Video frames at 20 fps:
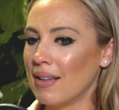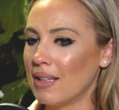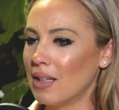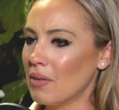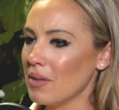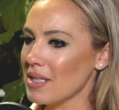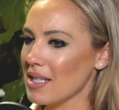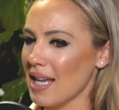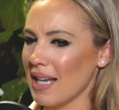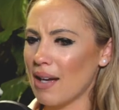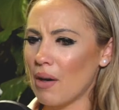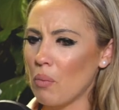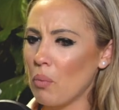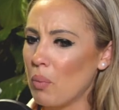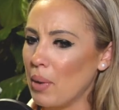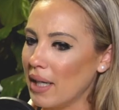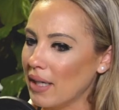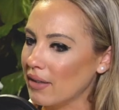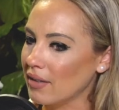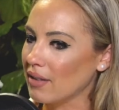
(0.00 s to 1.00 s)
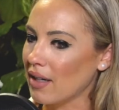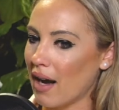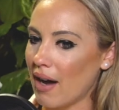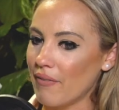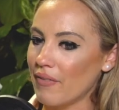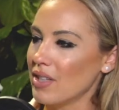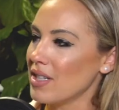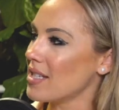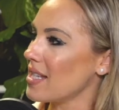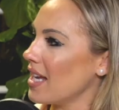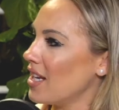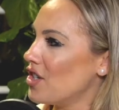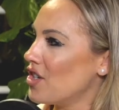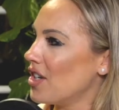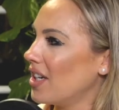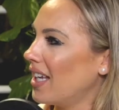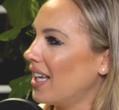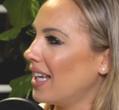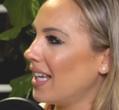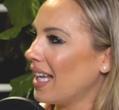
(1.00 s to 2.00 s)
there was like a weird
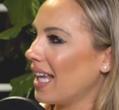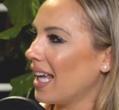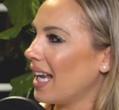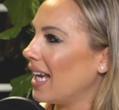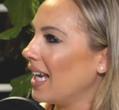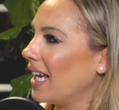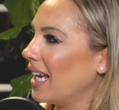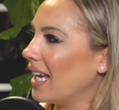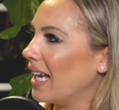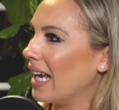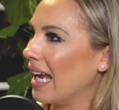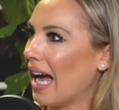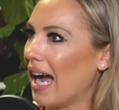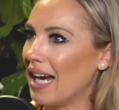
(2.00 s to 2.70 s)
conversation and